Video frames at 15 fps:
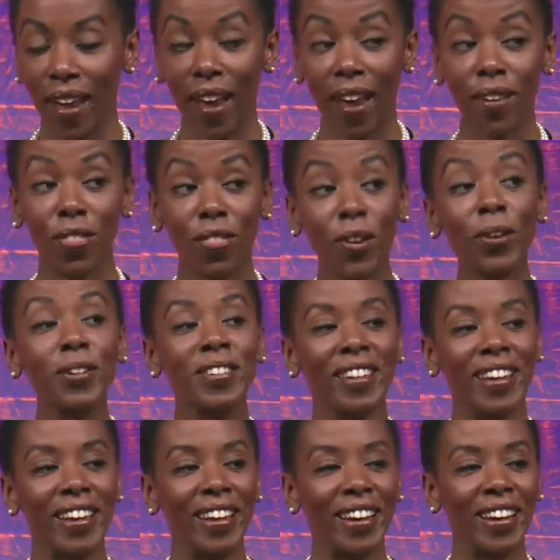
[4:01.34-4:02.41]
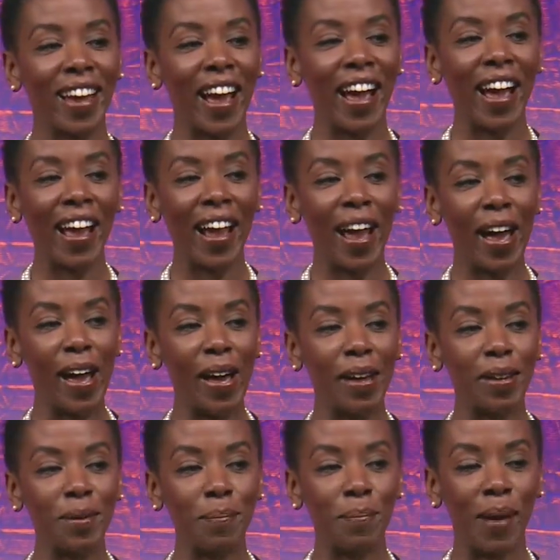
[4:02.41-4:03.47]
At 13, I
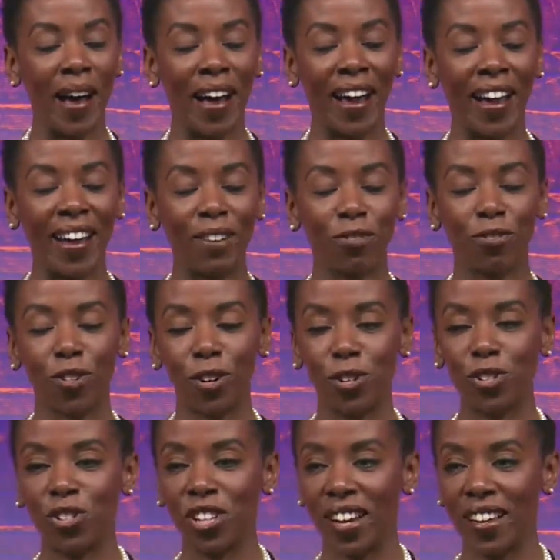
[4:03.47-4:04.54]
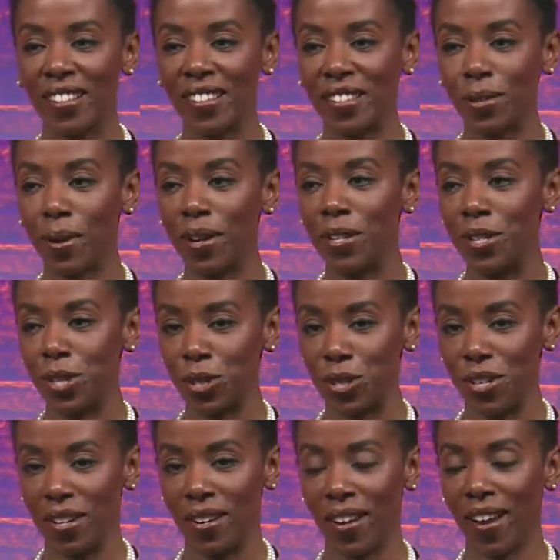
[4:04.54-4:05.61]
had my first chance to
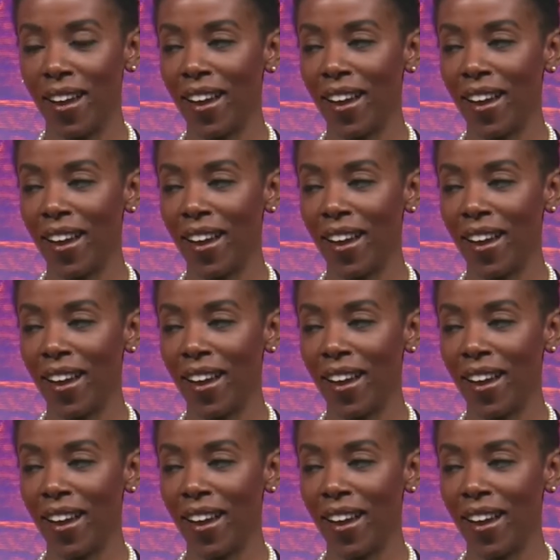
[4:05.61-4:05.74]
audition